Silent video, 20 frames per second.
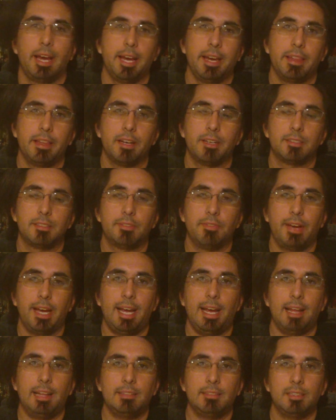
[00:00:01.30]
Hey there, it's
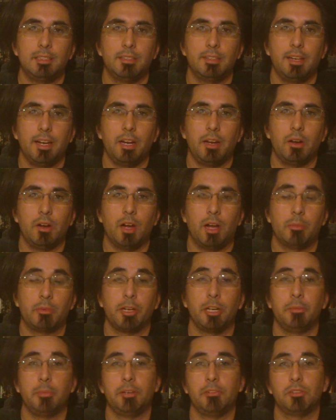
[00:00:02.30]
Vance, and today I'm
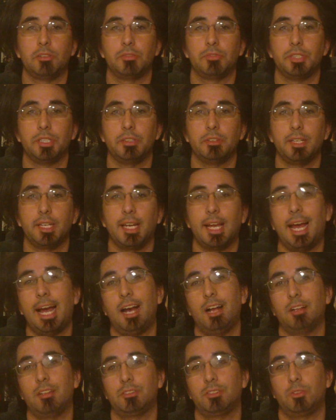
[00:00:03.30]
going to be reviewing
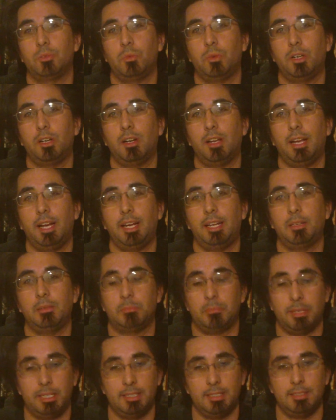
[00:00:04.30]
Alice in
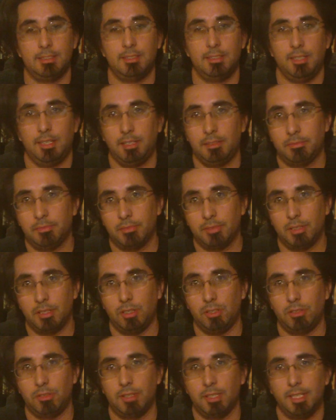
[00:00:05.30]
Wonderland by Disney, the
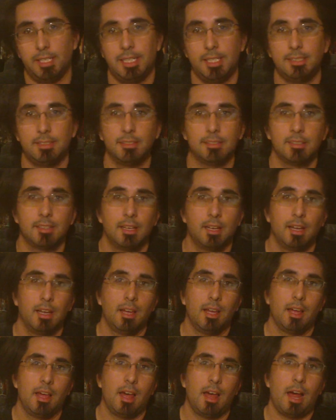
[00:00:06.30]
new release.
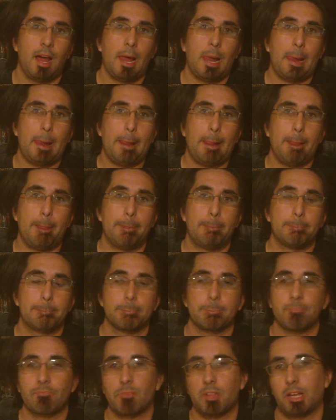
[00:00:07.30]
Um,
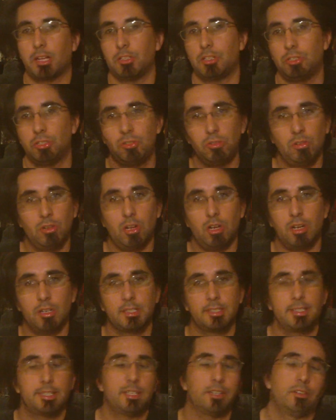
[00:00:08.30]
the too
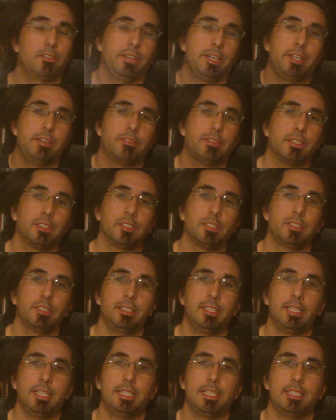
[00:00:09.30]
long didn't read
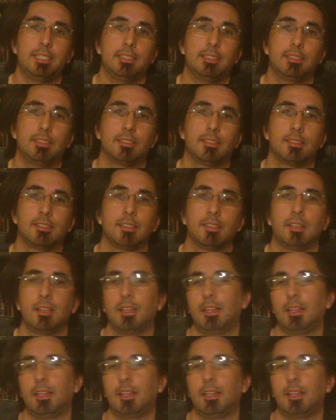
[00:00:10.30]
version is